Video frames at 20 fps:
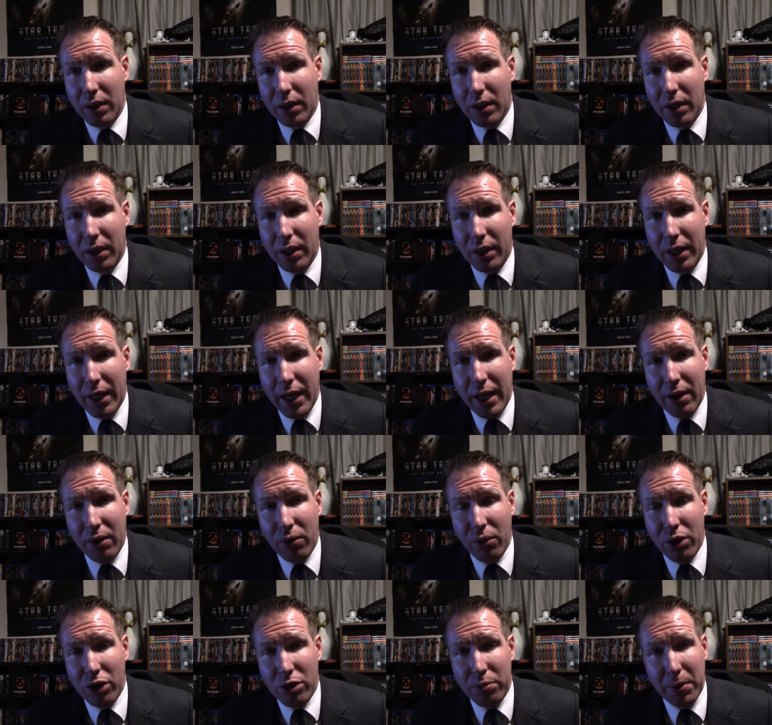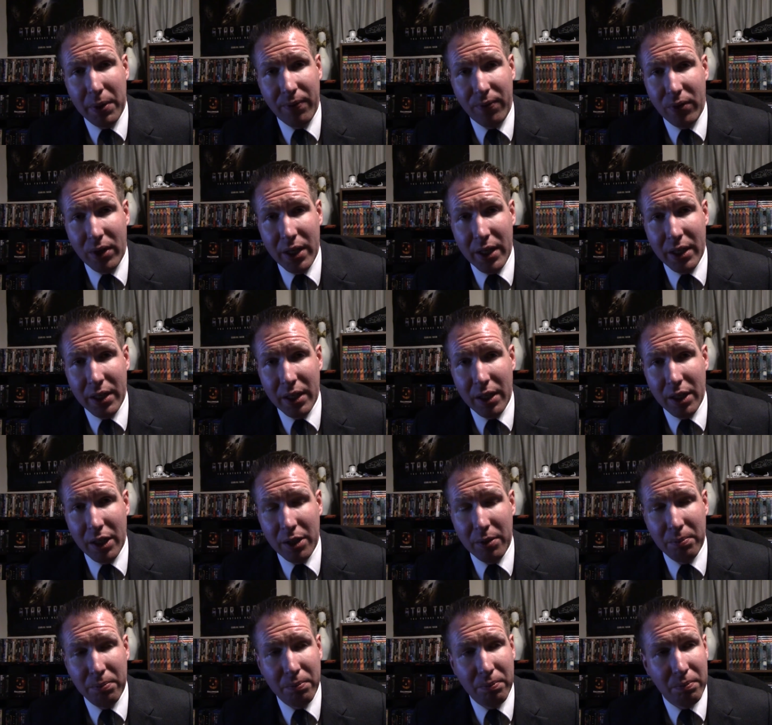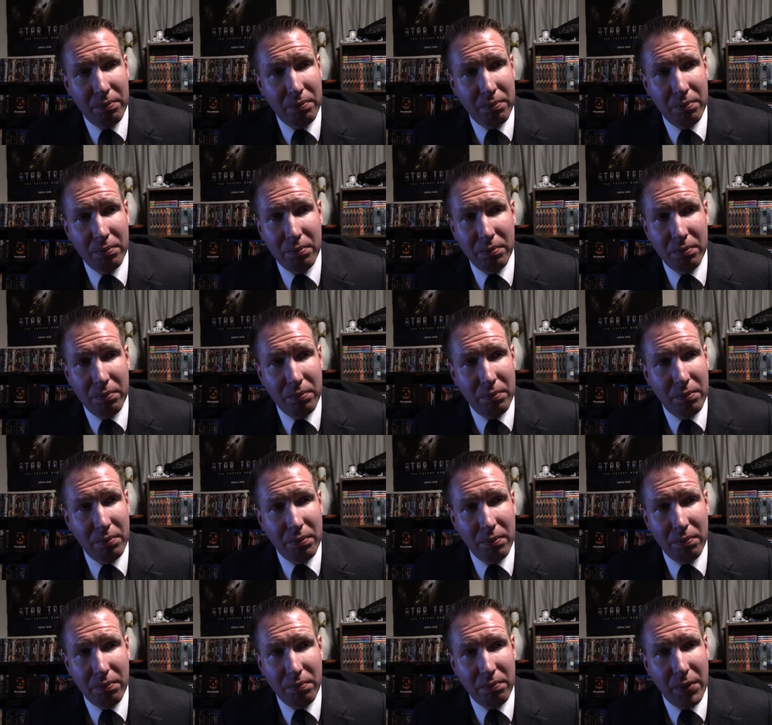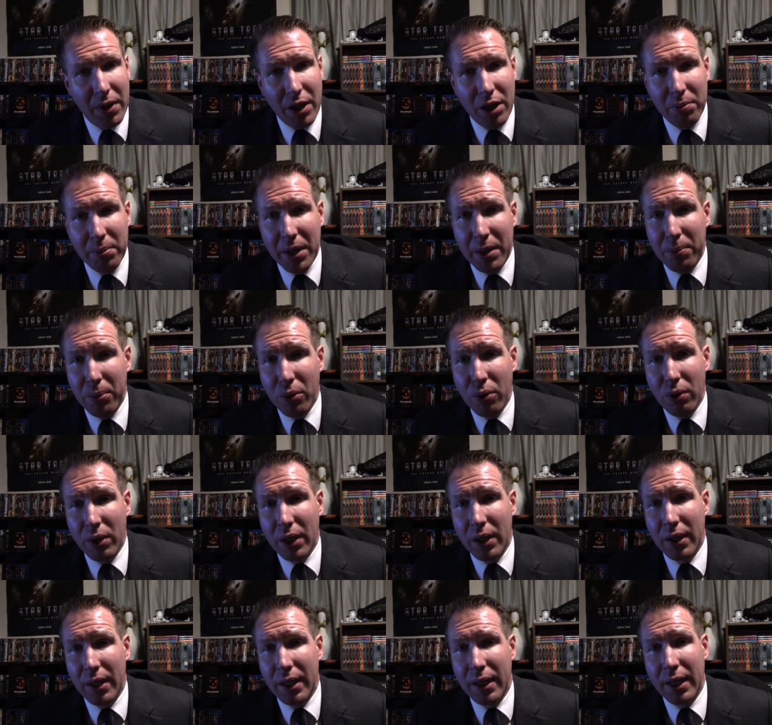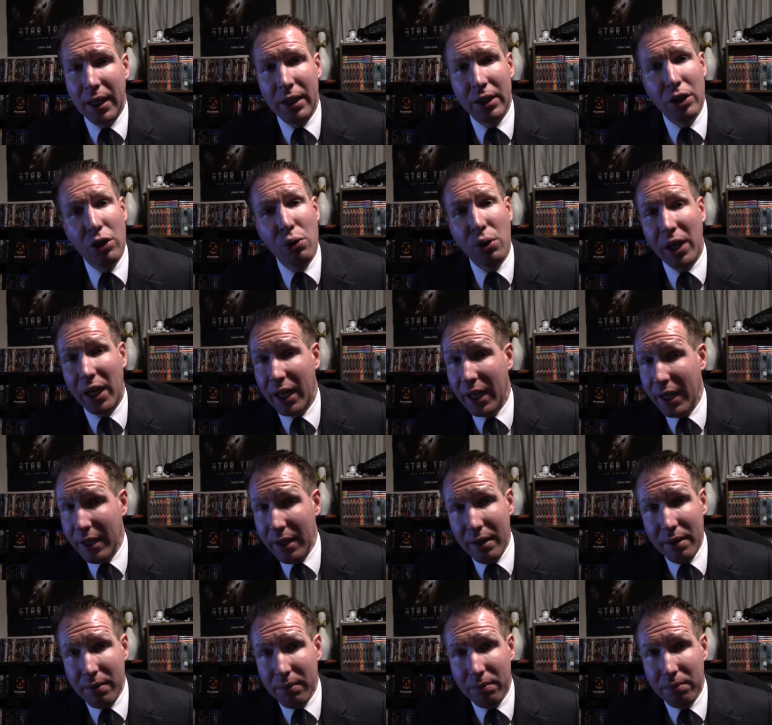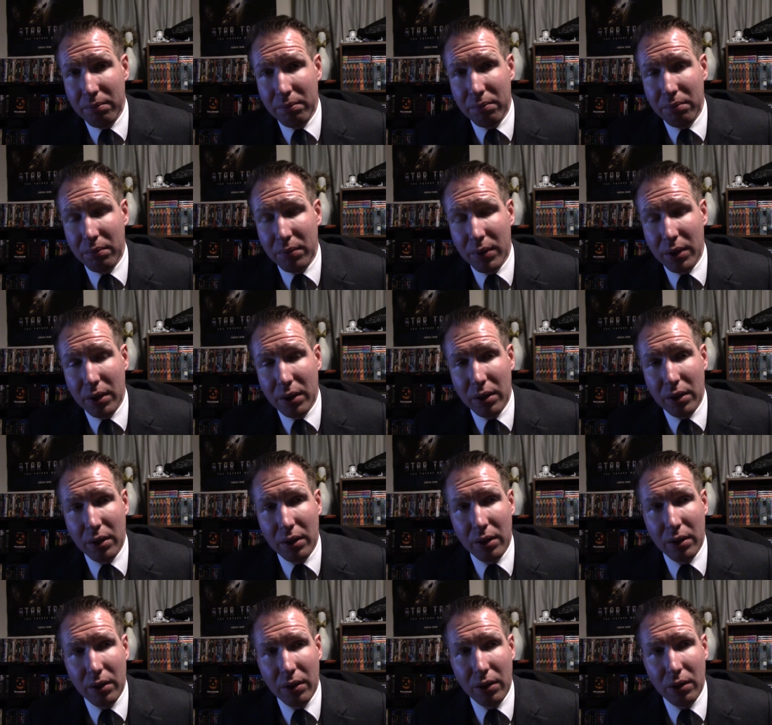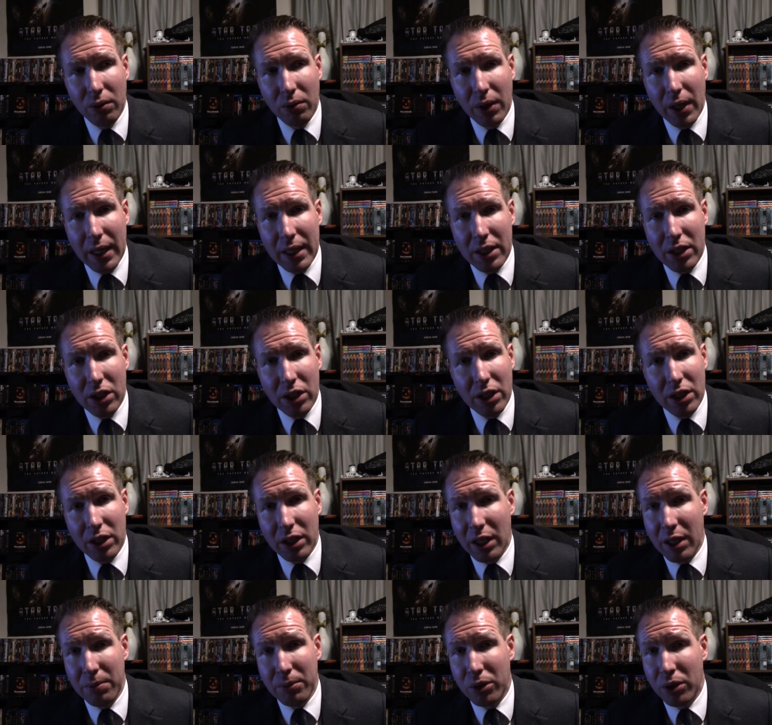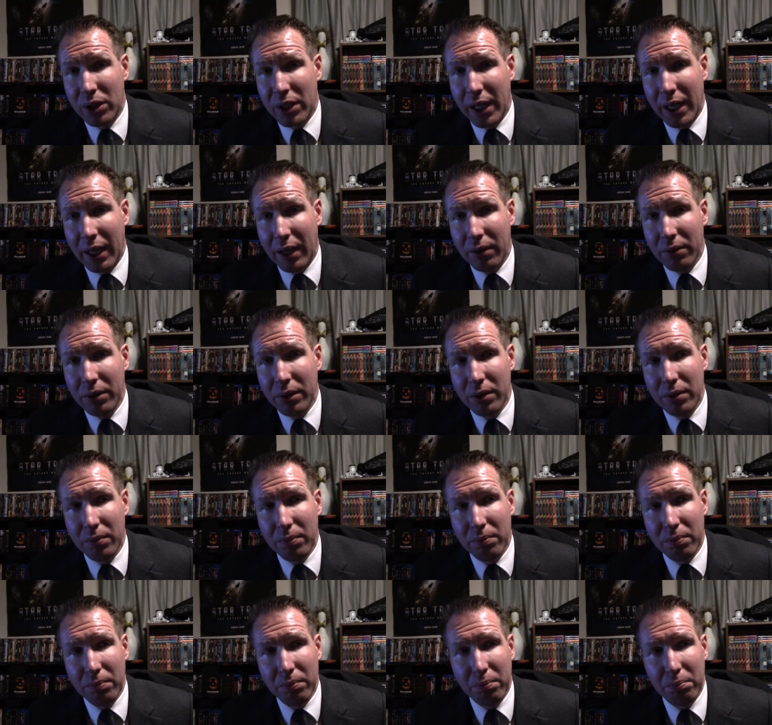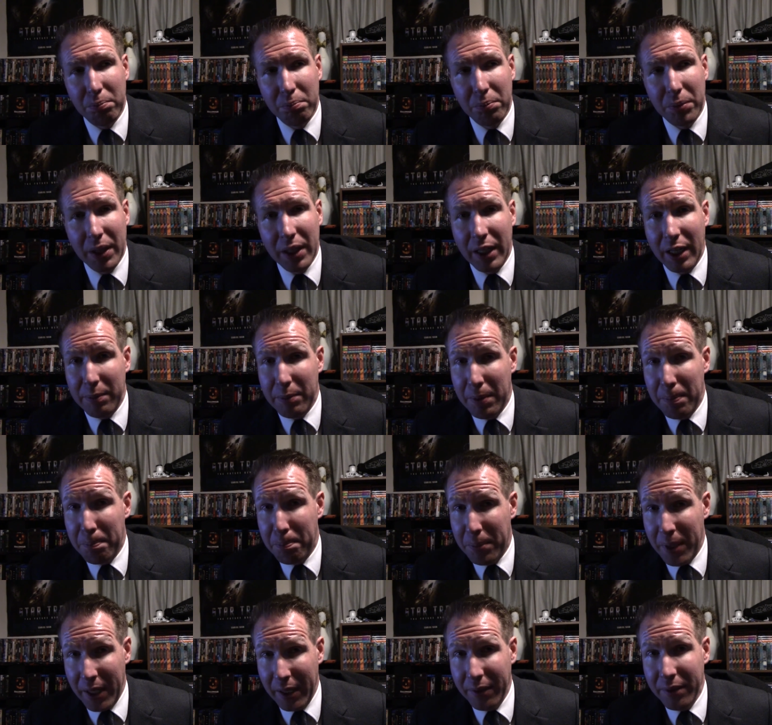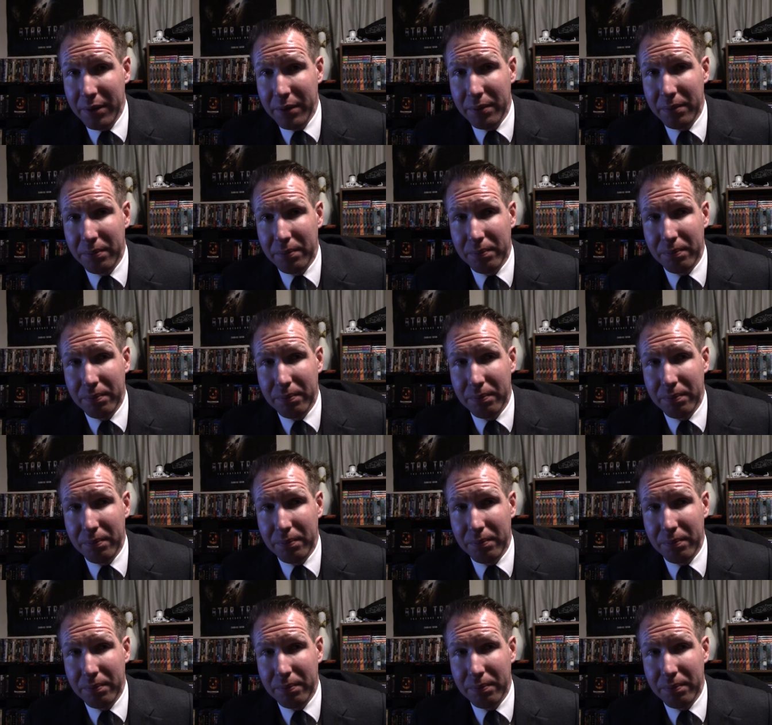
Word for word: And they, of course, befriend um, other people, a, a new kid who has just come to town by the name of Ben.